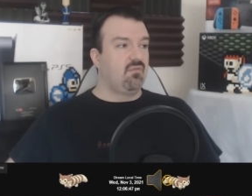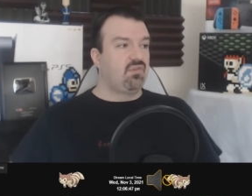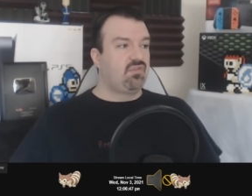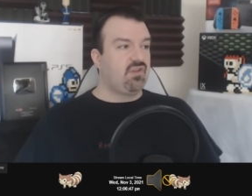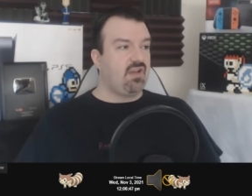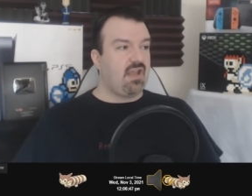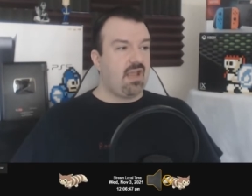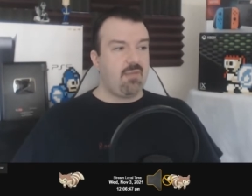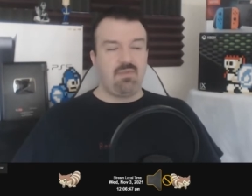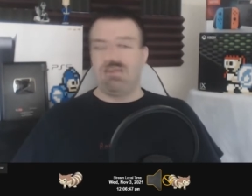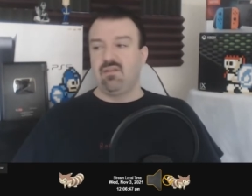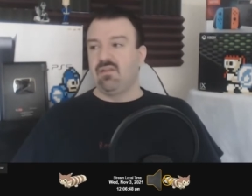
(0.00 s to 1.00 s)
what's going to
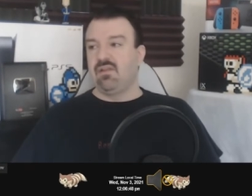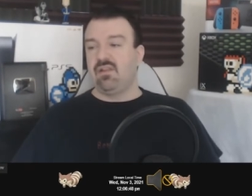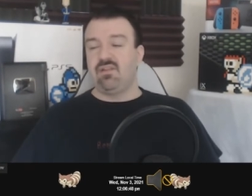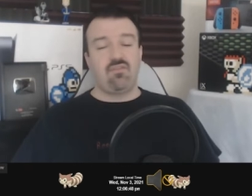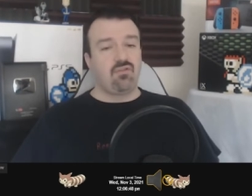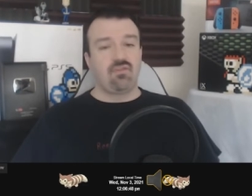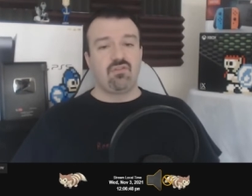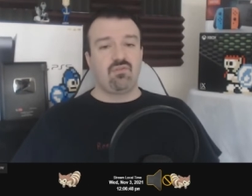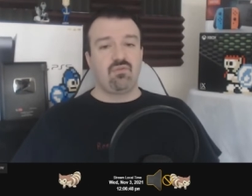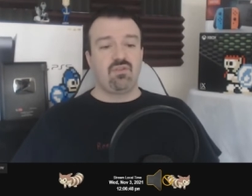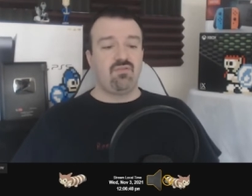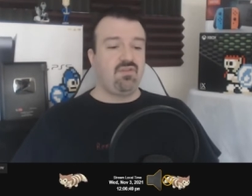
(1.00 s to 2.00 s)
happen in the third
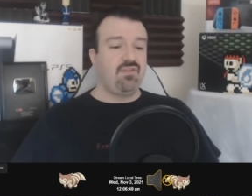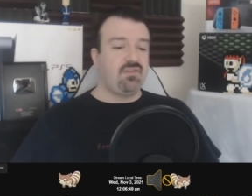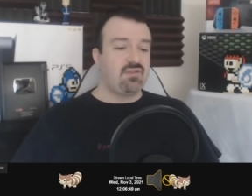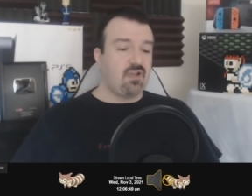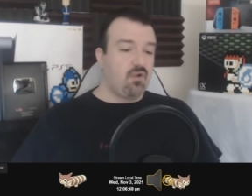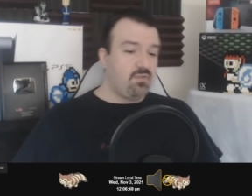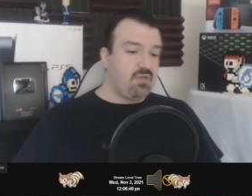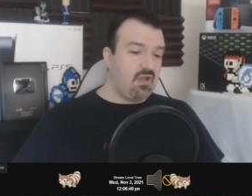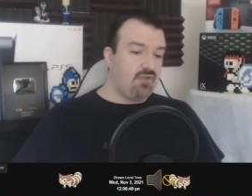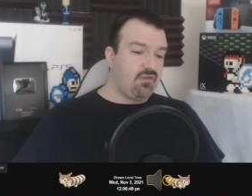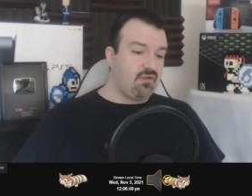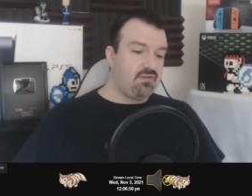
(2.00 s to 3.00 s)
story of Visage. I hope you
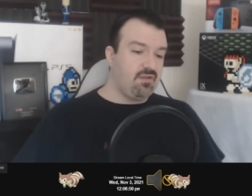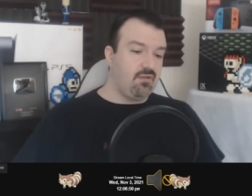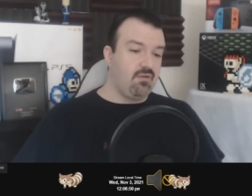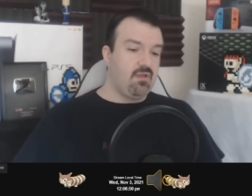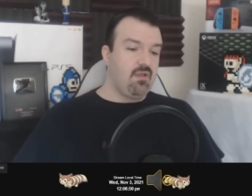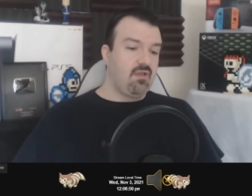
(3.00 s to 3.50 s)
guys are too.